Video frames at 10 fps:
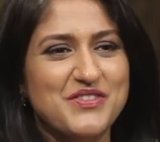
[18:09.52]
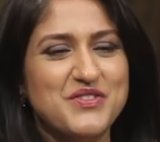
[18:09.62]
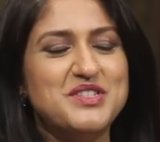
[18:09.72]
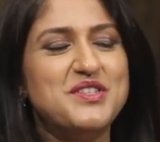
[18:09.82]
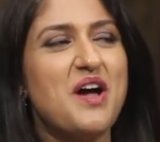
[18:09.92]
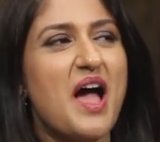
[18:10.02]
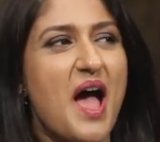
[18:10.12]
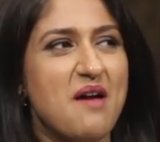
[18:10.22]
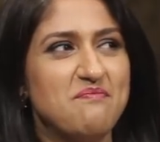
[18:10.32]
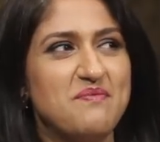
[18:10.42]
What's your
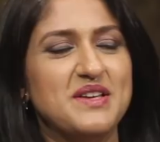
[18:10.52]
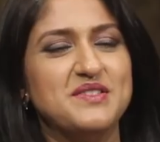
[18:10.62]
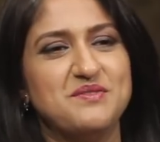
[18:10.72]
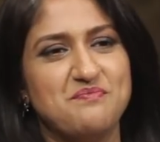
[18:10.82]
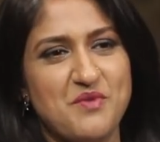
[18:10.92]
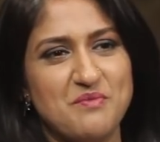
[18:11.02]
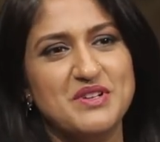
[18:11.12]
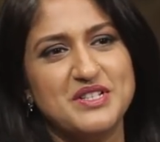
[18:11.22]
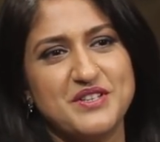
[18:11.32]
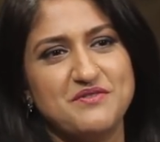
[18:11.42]
happiest
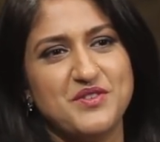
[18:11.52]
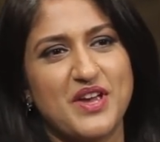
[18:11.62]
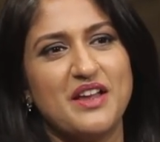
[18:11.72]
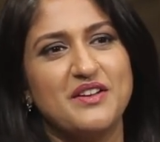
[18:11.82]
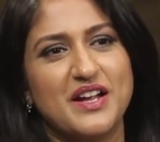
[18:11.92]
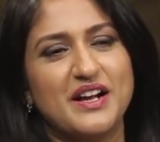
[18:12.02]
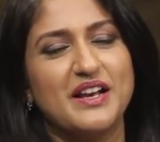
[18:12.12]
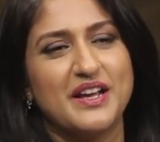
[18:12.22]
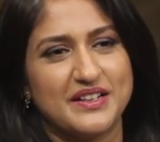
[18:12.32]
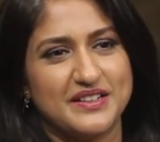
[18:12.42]
moment if you can
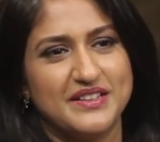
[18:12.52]
recollect?